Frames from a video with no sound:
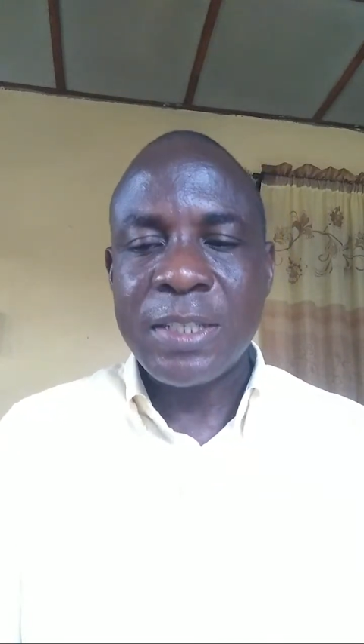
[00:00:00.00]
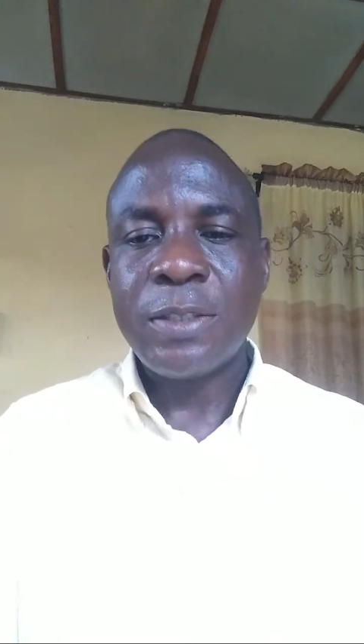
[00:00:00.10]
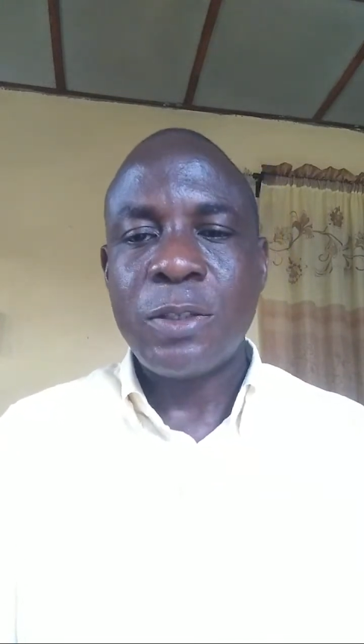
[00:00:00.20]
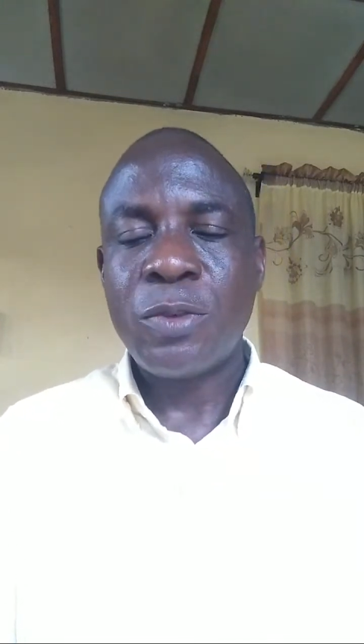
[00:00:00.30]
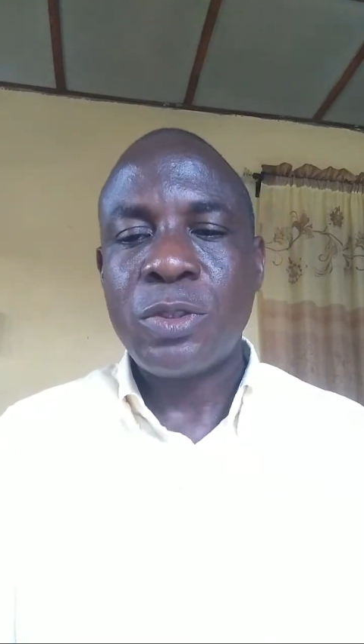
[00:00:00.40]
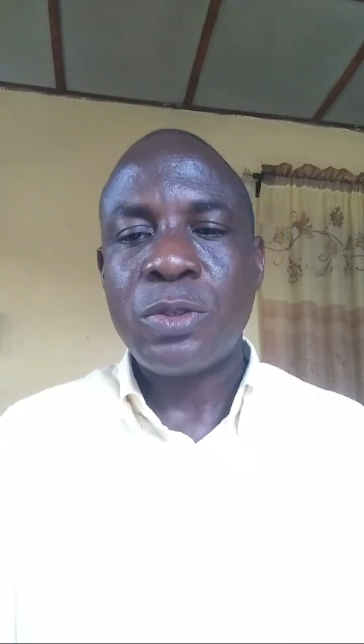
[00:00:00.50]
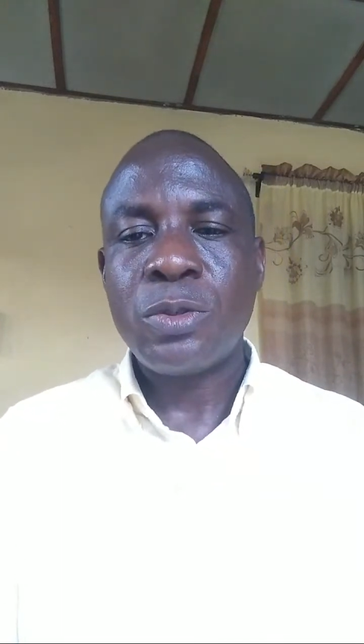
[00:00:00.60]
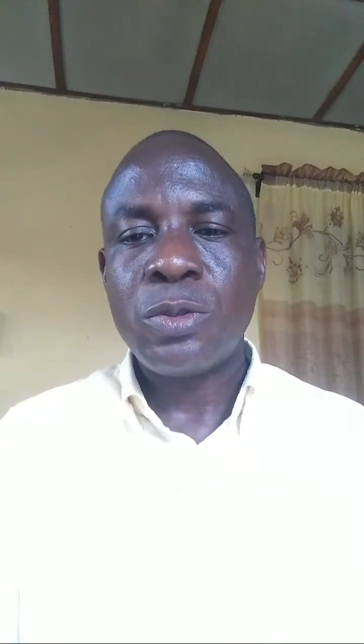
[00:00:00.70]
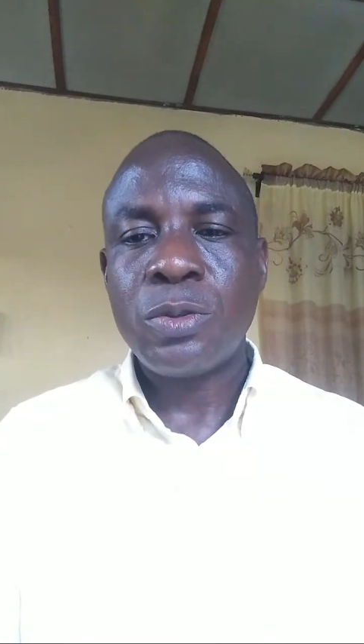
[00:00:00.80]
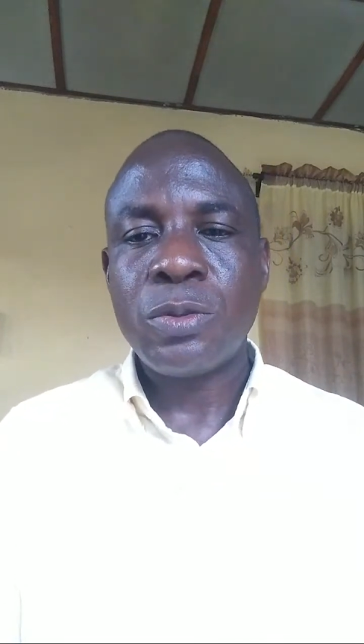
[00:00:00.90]
you want
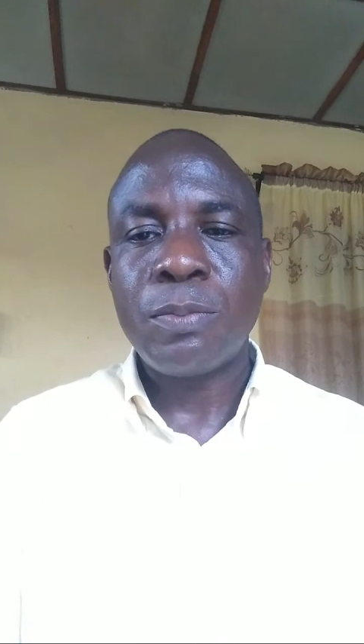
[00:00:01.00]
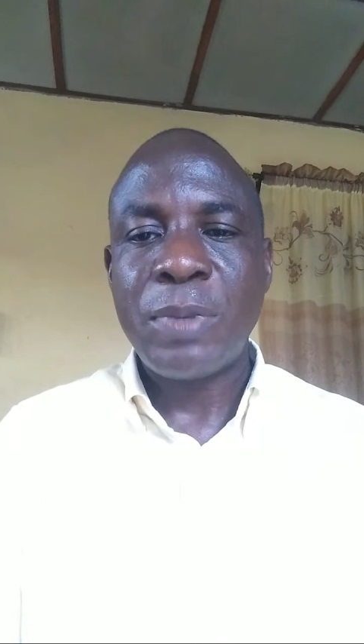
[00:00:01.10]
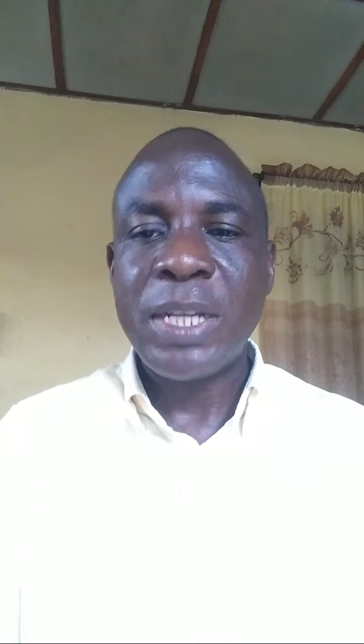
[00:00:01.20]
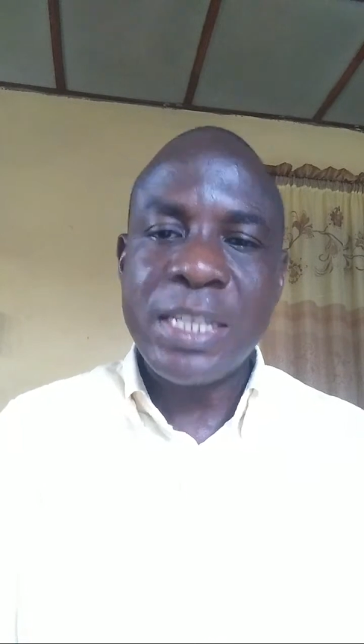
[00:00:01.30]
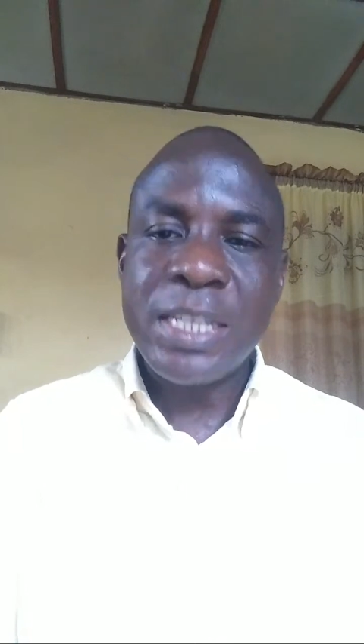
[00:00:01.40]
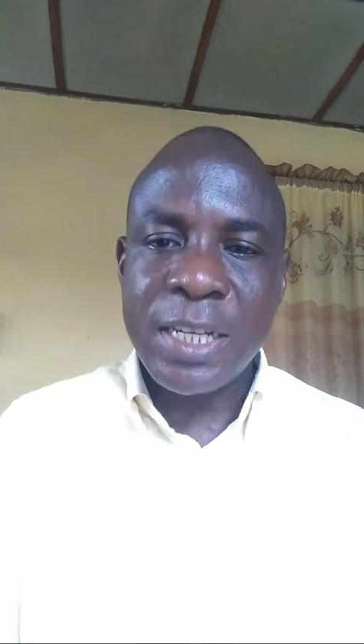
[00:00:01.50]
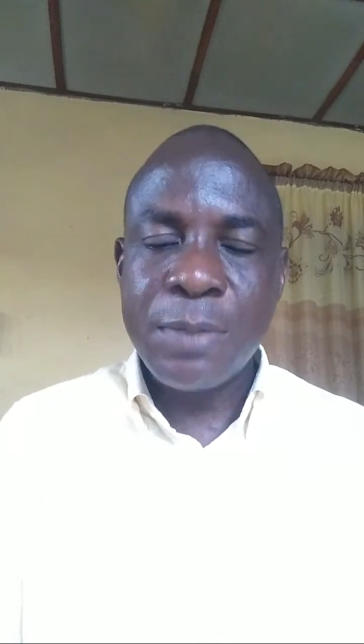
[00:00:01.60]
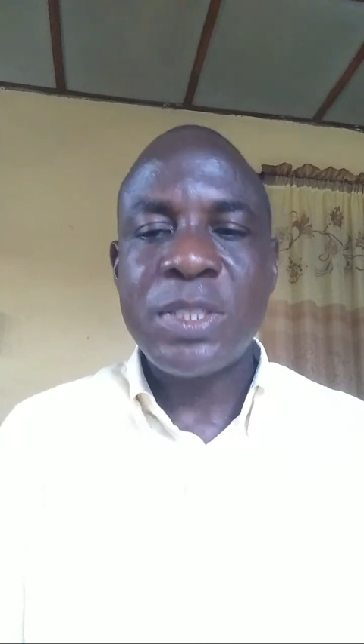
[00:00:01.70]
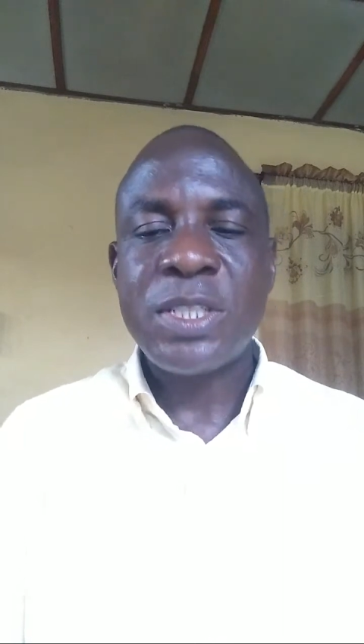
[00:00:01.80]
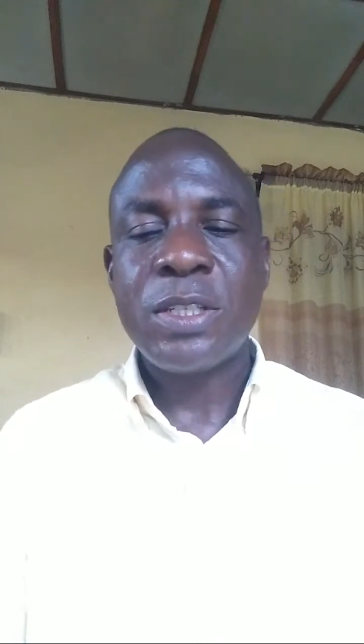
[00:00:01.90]
to play
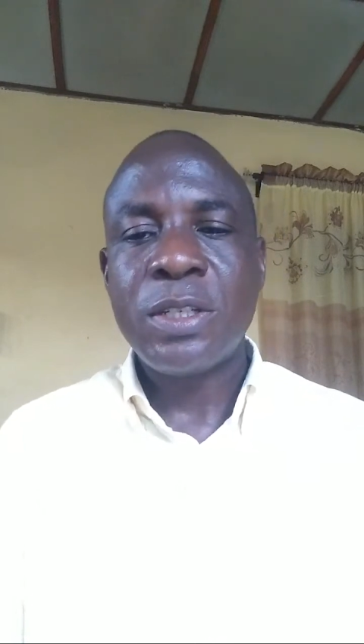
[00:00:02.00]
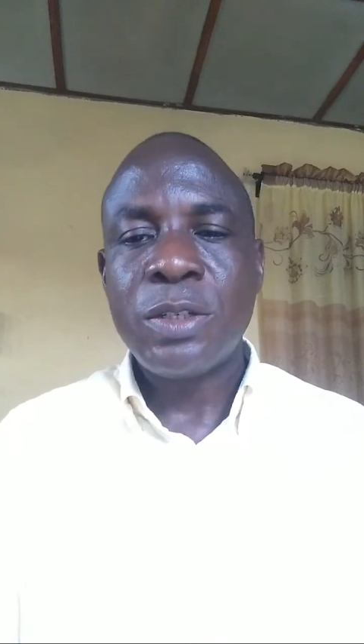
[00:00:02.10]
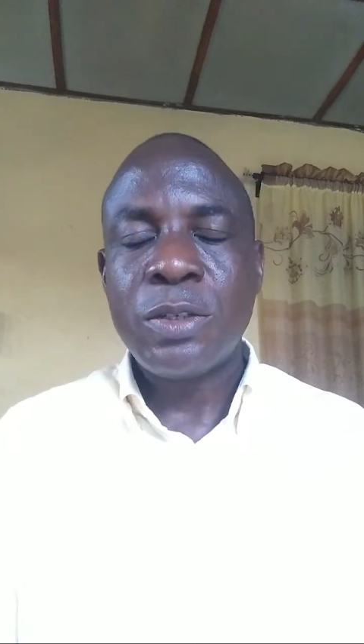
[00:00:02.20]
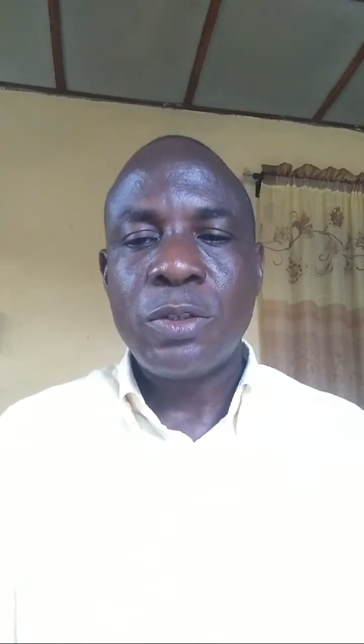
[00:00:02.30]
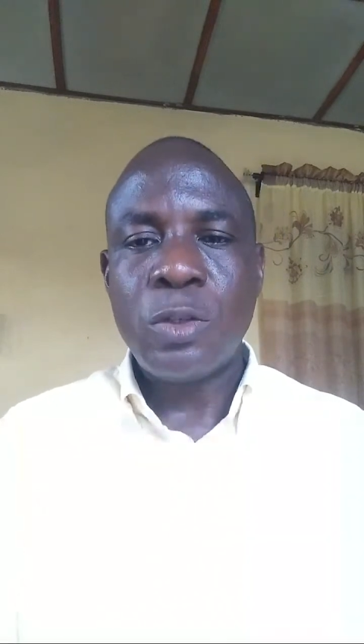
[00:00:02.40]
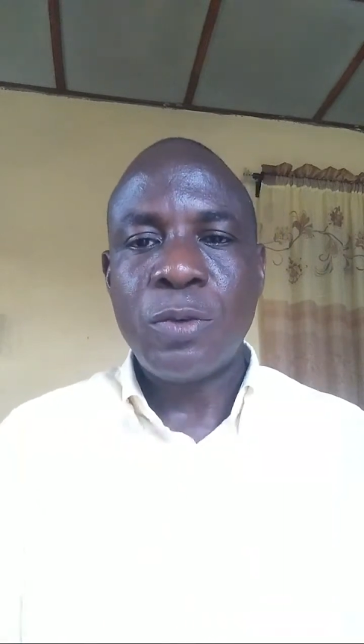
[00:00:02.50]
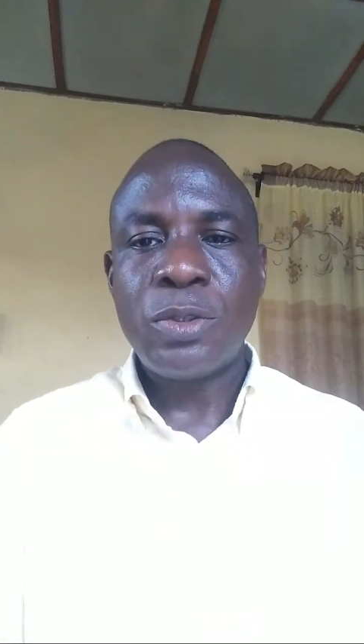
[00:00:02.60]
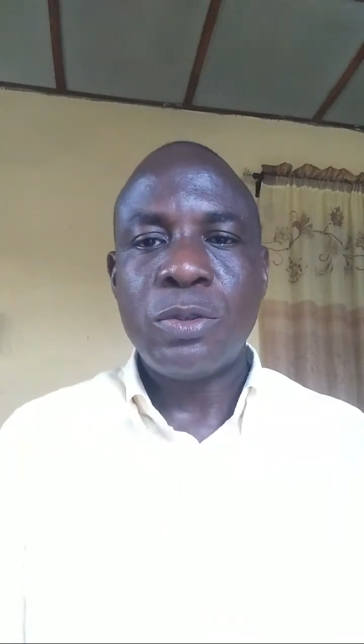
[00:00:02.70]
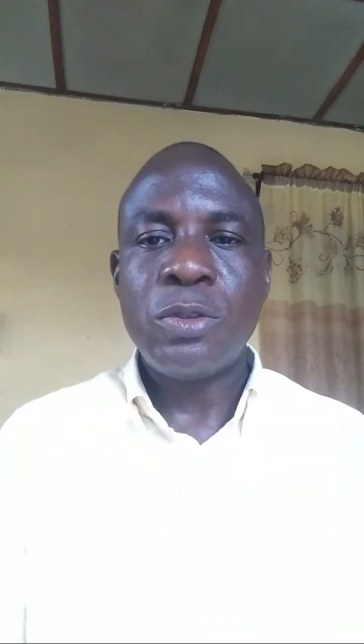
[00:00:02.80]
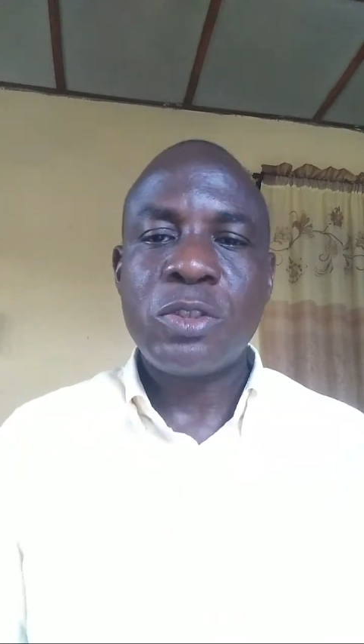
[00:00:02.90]
games, you want
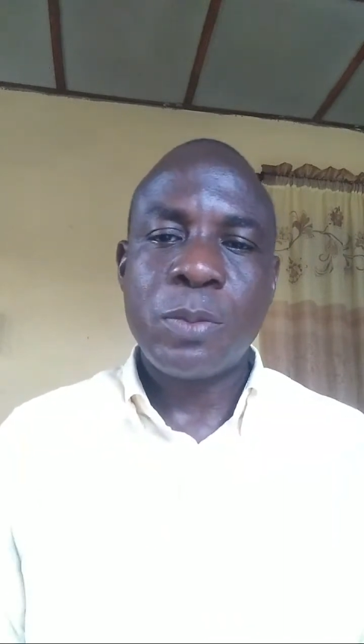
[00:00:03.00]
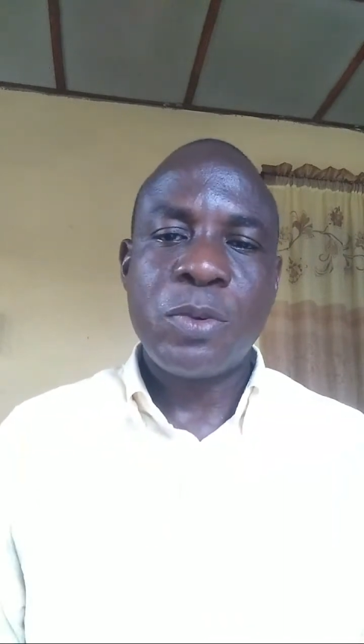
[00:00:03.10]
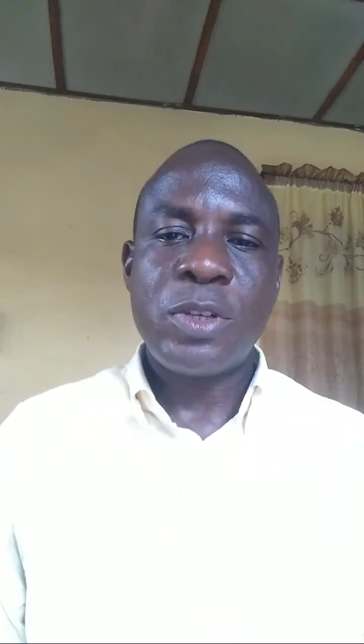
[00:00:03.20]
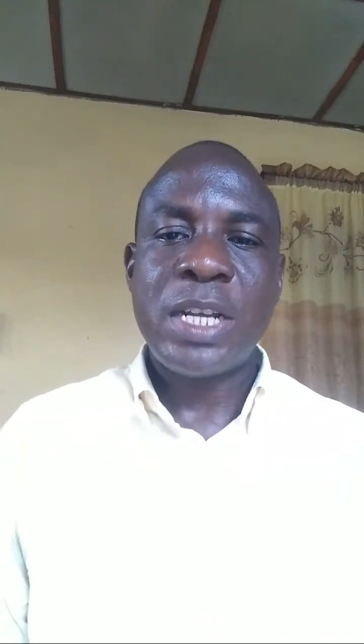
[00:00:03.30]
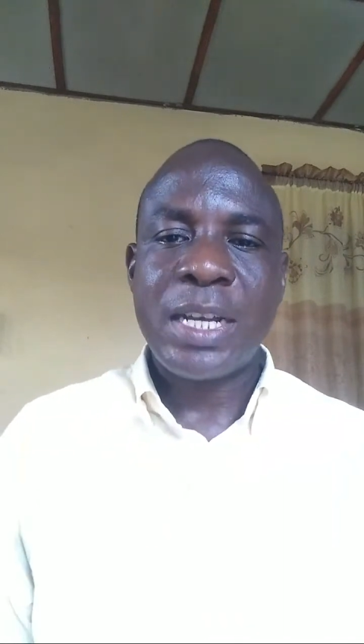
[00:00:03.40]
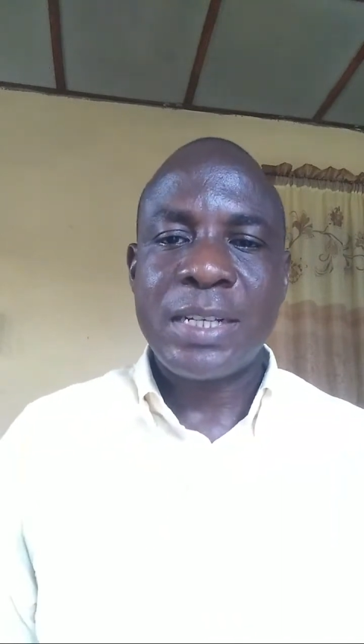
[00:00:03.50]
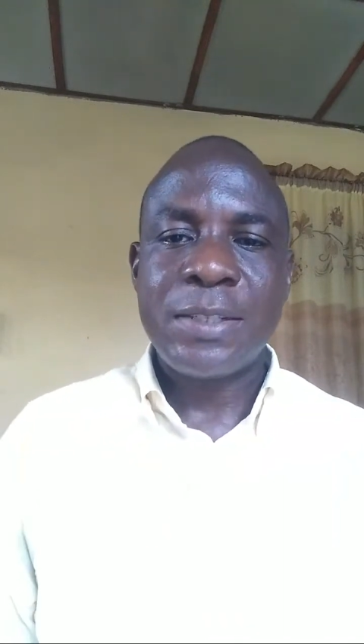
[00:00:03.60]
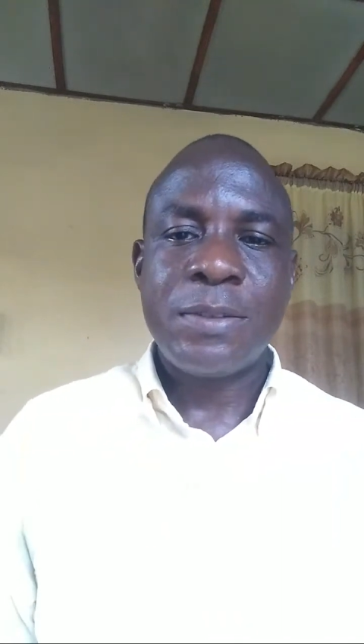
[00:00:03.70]
to do some other